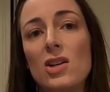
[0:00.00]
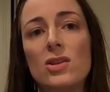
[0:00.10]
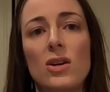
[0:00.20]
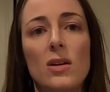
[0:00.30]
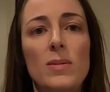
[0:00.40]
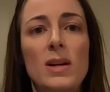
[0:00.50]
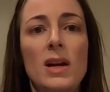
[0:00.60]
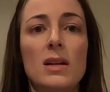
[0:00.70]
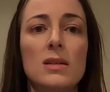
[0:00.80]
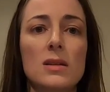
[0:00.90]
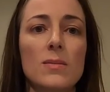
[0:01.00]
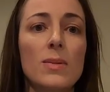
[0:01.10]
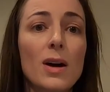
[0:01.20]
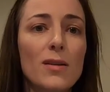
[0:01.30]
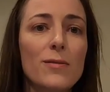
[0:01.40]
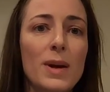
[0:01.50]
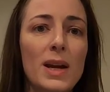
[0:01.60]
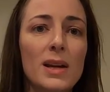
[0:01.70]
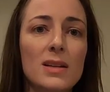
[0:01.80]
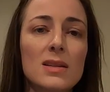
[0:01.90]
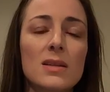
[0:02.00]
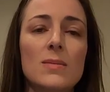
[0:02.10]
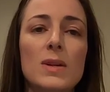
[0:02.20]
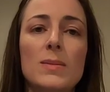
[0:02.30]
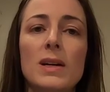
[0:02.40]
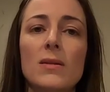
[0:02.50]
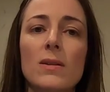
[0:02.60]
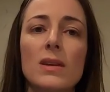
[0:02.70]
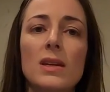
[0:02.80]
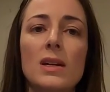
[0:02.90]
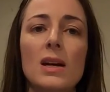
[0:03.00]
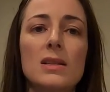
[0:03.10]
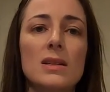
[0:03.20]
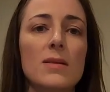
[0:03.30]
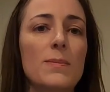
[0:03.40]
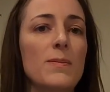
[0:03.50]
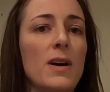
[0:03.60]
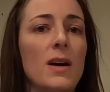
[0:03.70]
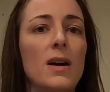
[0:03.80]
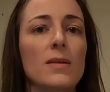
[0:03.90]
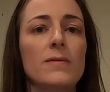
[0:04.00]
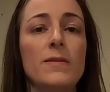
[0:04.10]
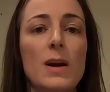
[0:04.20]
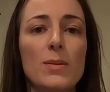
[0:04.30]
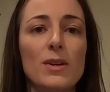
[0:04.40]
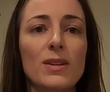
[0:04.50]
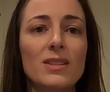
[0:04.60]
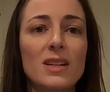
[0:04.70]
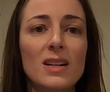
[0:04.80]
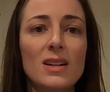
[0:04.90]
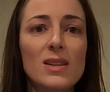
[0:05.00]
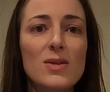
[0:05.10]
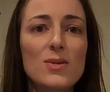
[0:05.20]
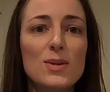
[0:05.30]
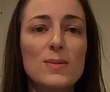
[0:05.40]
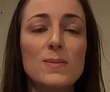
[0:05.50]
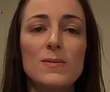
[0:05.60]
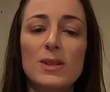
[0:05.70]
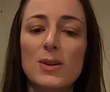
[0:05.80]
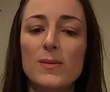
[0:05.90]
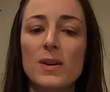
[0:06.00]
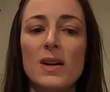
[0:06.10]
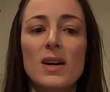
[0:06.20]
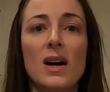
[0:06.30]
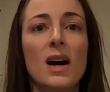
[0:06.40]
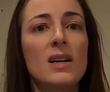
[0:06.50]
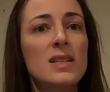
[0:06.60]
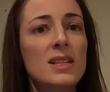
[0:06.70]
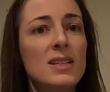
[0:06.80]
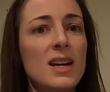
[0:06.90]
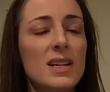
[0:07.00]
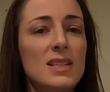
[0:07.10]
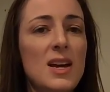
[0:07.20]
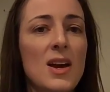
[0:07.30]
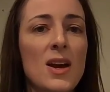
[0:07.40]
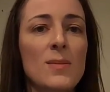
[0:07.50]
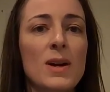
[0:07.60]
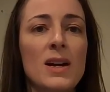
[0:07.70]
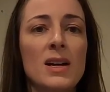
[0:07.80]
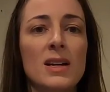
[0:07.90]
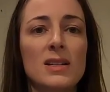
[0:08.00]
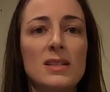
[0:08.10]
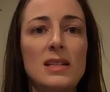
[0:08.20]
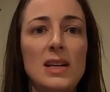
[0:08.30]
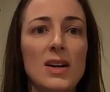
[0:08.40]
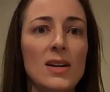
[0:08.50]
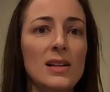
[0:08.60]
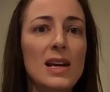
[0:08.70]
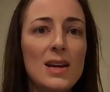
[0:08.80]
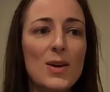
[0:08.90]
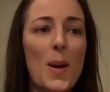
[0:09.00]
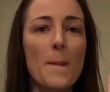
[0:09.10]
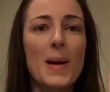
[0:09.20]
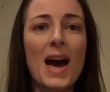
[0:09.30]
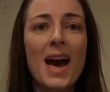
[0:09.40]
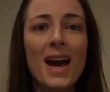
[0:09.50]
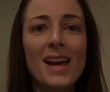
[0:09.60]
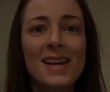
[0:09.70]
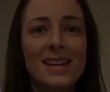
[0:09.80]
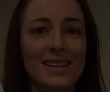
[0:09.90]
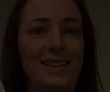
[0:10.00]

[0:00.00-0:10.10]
Sharpie and some puff paint to mimic what the Isaac fabric looks like on those. So until next time, I'll see y'all later. Bye!